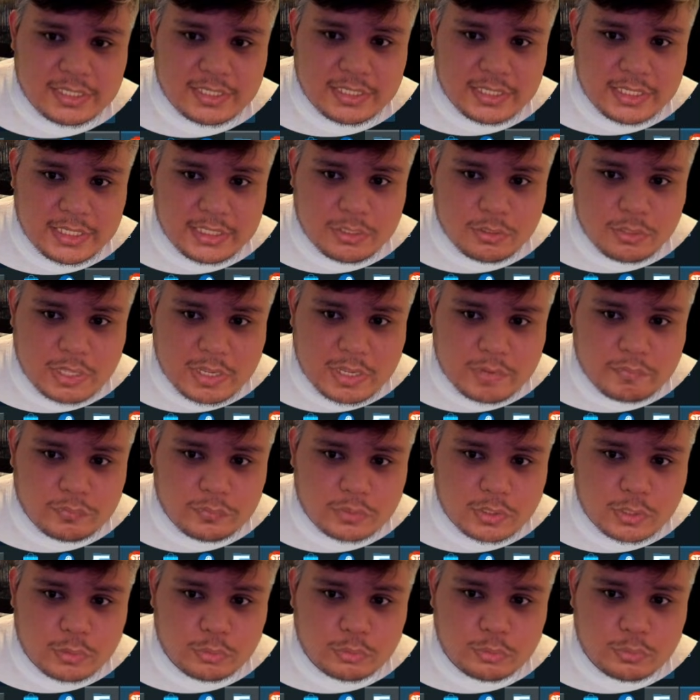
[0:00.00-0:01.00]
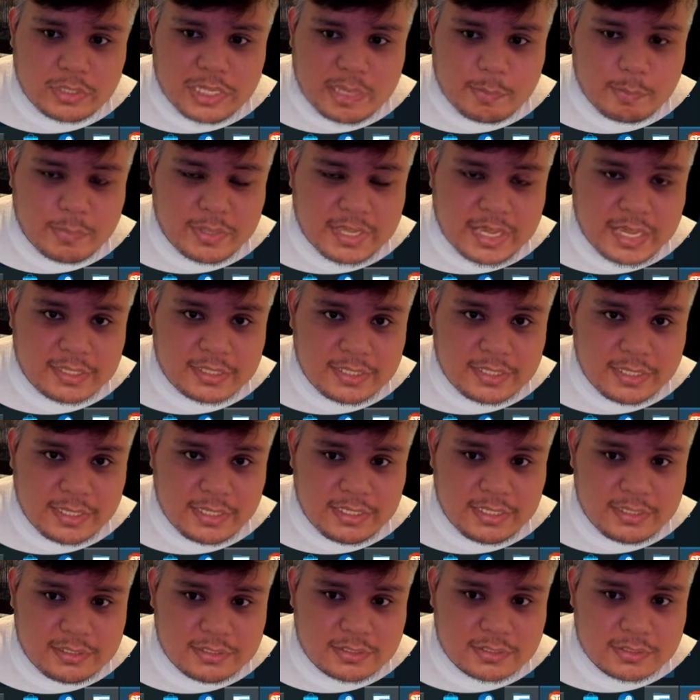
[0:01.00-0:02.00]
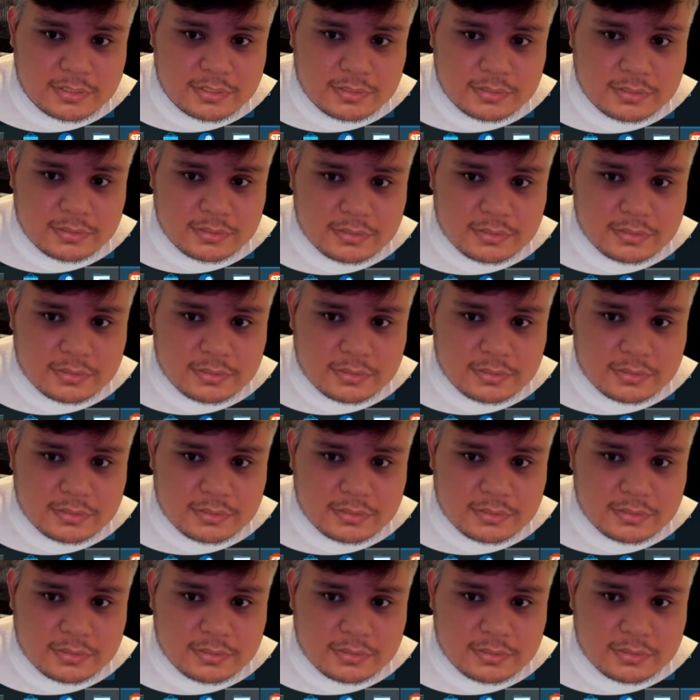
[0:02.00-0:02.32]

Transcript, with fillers: key, you have to go to API keys,